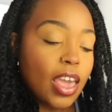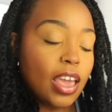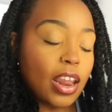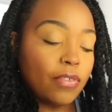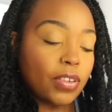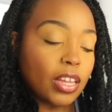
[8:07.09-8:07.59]

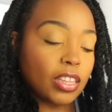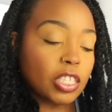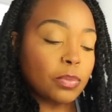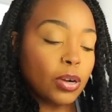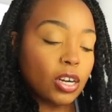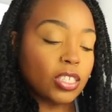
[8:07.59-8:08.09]
and i feel like
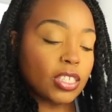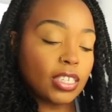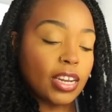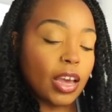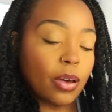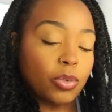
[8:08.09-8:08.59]
this
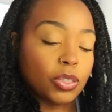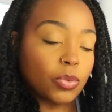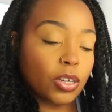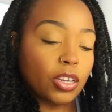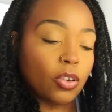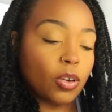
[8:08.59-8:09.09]
person now is
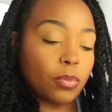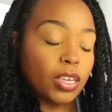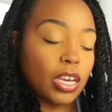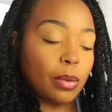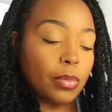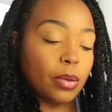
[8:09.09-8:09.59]
working on
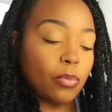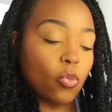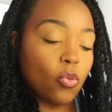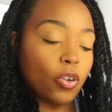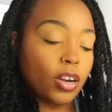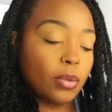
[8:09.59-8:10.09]

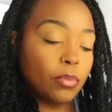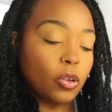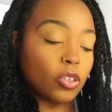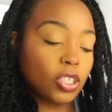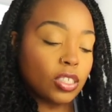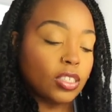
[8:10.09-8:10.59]
becoming more
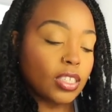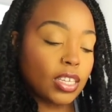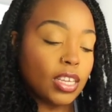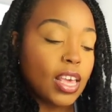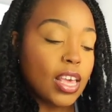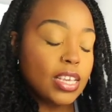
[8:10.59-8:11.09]
emotionally